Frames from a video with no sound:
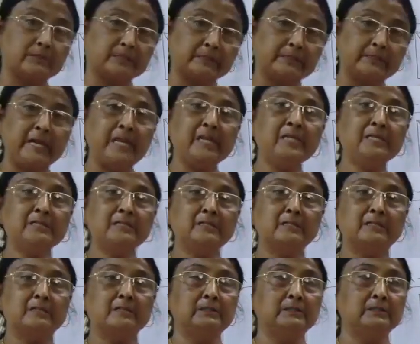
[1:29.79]
that
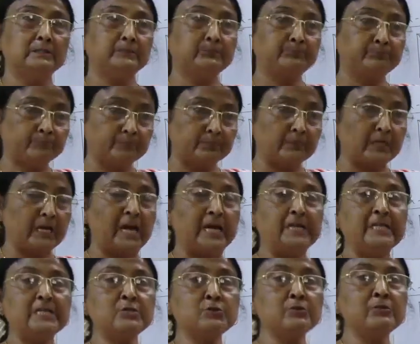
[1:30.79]

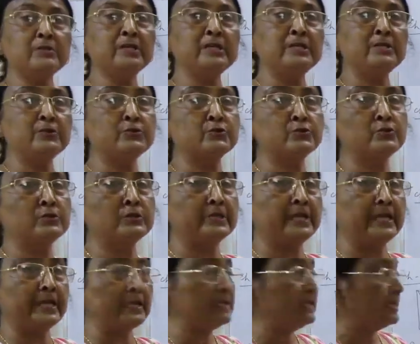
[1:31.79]
Aristotle used to
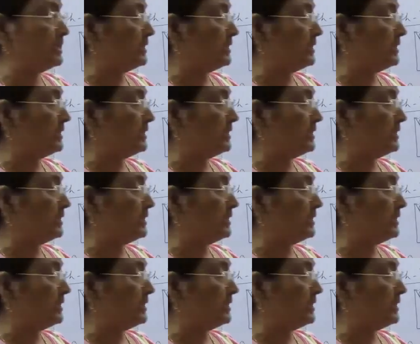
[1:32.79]
think